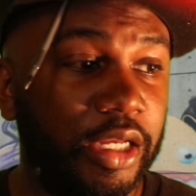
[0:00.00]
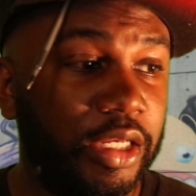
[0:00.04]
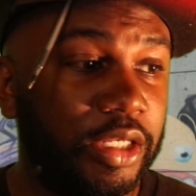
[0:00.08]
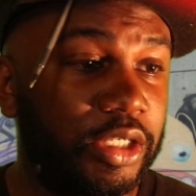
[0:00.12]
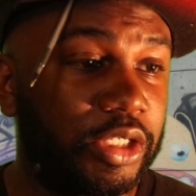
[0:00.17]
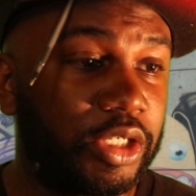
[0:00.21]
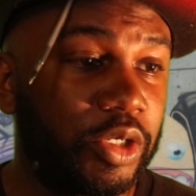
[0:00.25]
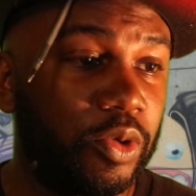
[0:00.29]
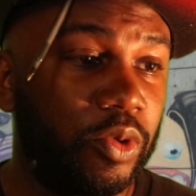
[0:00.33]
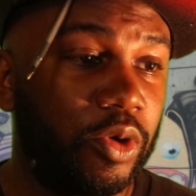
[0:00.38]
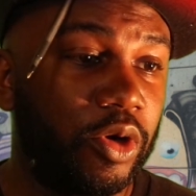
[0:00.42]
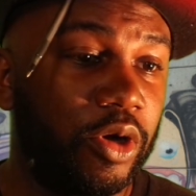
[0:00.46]

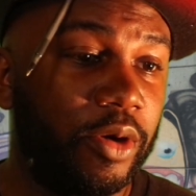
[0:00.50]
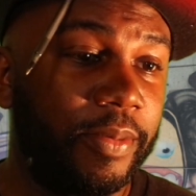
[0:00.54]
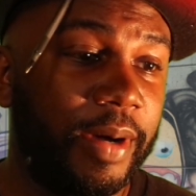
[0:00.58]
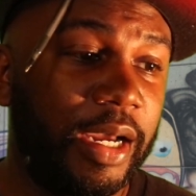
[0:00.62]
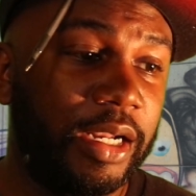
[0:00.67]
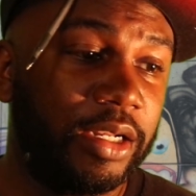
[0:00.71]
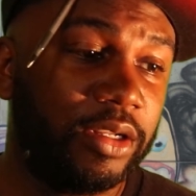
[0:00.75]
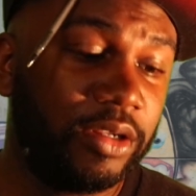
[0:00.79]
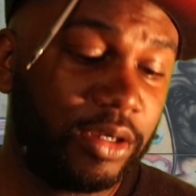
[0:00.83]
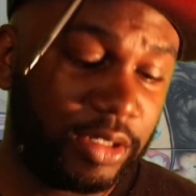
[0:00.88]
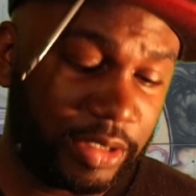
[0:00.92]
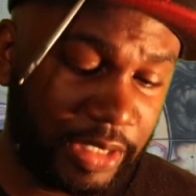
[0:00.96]
So
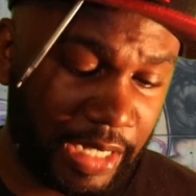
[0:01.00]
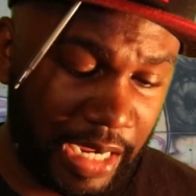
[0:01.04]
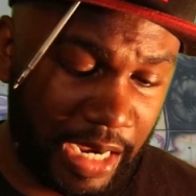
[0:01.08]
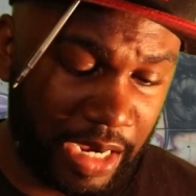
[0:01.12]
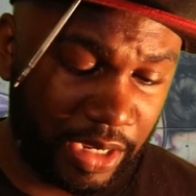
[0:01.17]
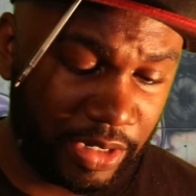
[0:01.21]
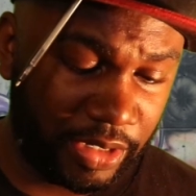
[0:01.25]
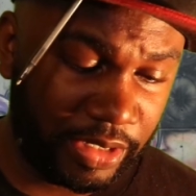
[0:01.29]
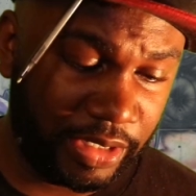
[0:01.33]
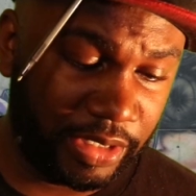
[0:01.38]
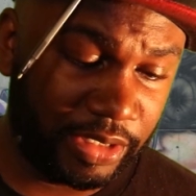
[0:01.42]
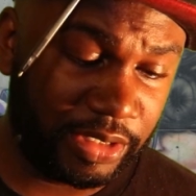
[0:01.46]
I looked
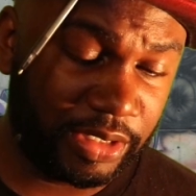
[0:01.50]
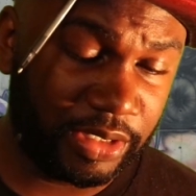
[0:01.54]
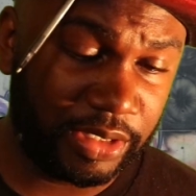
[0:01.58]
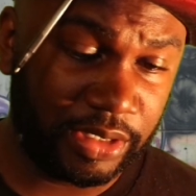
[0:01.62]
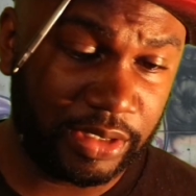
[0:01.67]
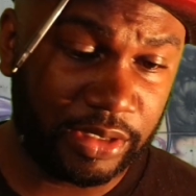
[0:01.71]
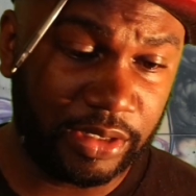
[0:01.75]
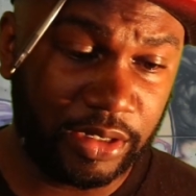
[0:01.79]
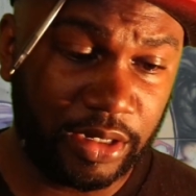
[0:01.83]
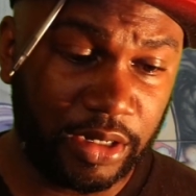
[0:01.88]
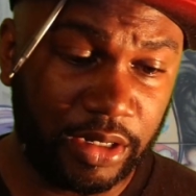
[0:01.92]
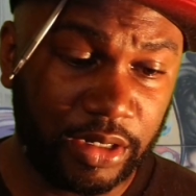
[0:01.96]
down, and
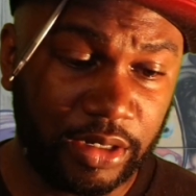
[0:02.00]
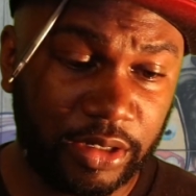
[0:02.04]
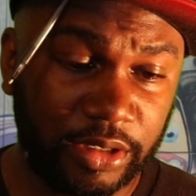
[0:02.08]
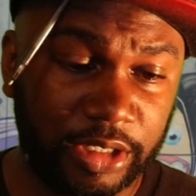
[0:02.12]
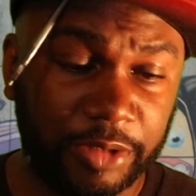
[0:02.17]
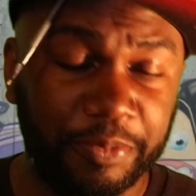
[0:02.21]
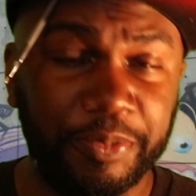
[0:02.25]
the